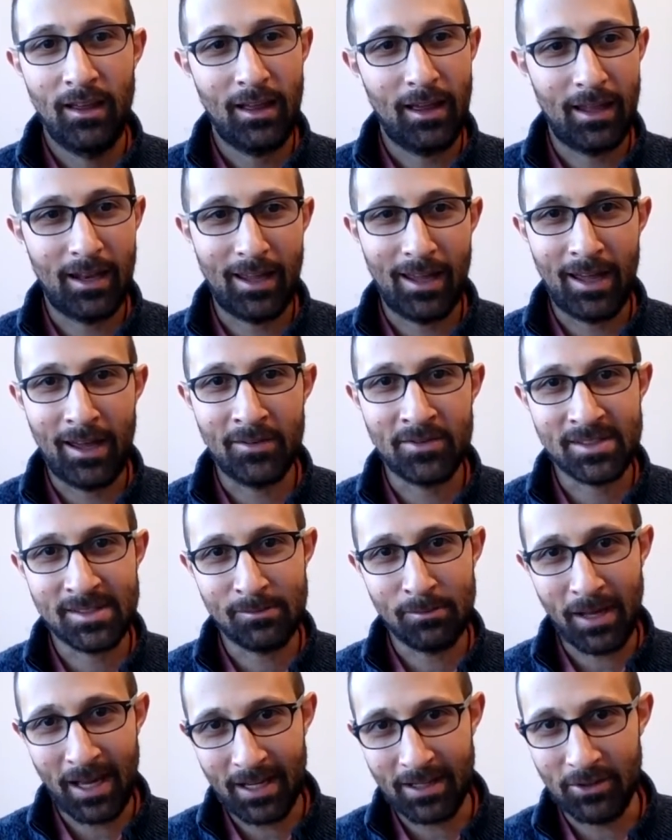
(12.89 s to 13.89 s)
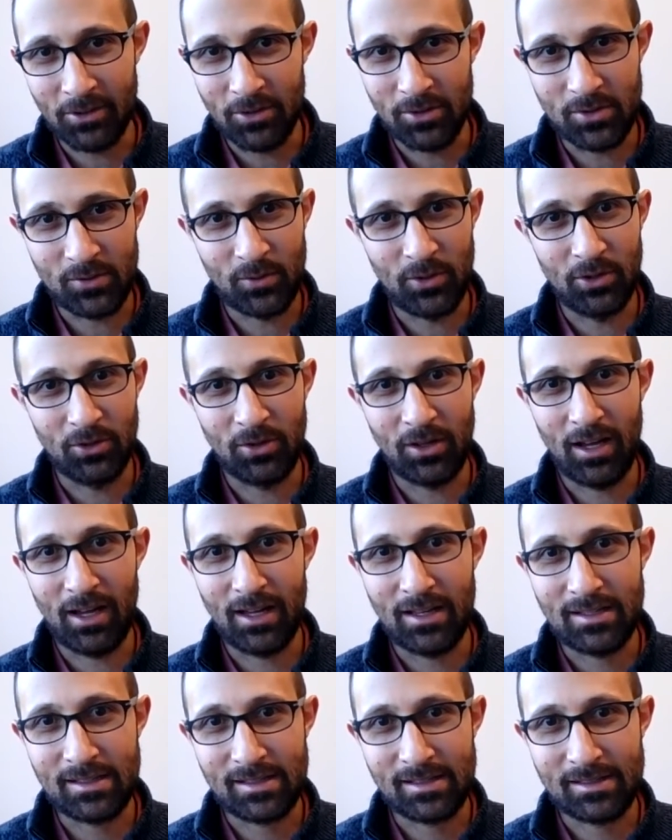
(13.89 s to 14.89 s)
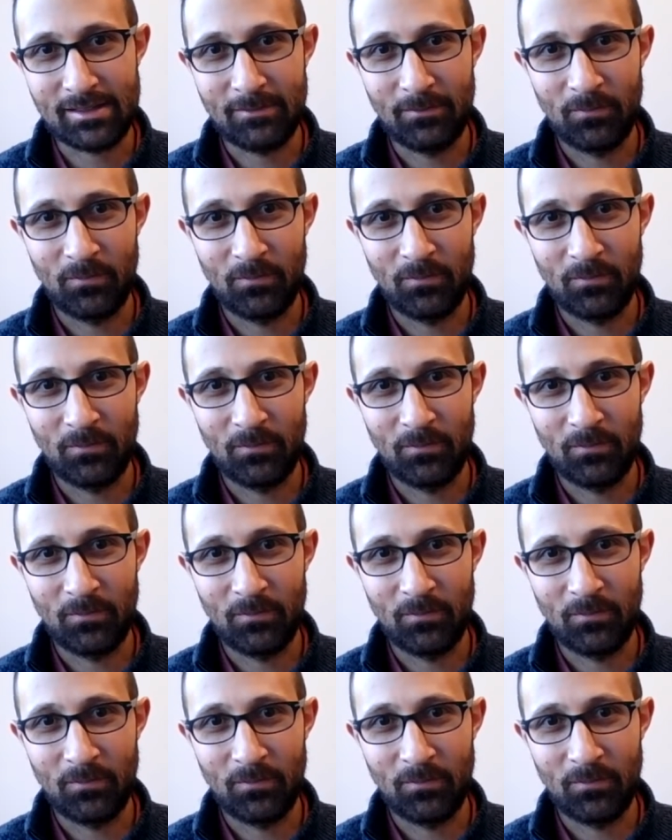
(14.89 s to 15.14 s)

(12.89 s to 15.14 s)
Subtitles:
And I have some bad news for you guys.